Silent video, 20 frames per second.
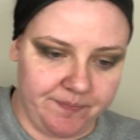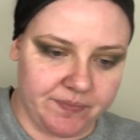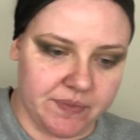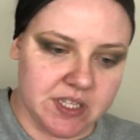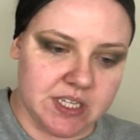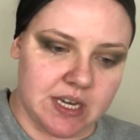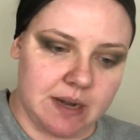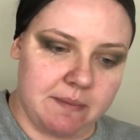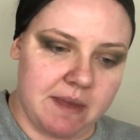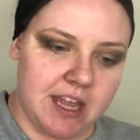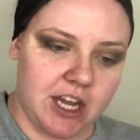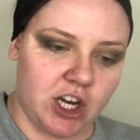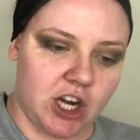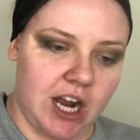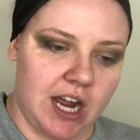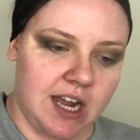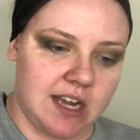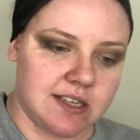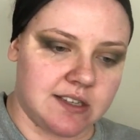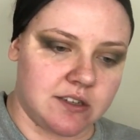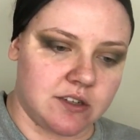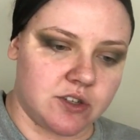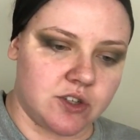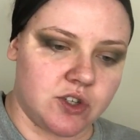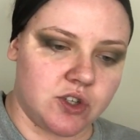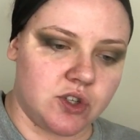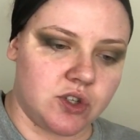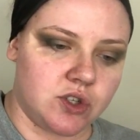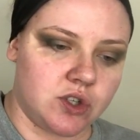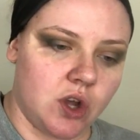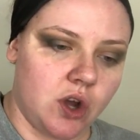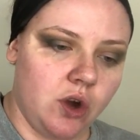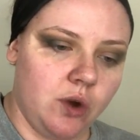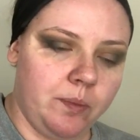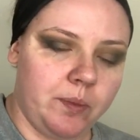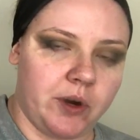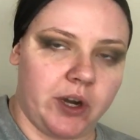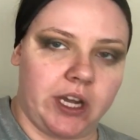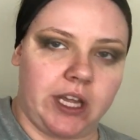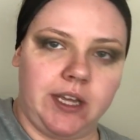It's gonna make your eyes look so
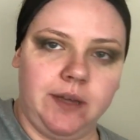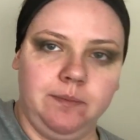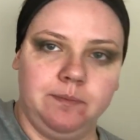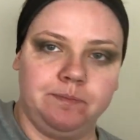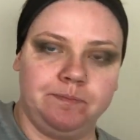pretty.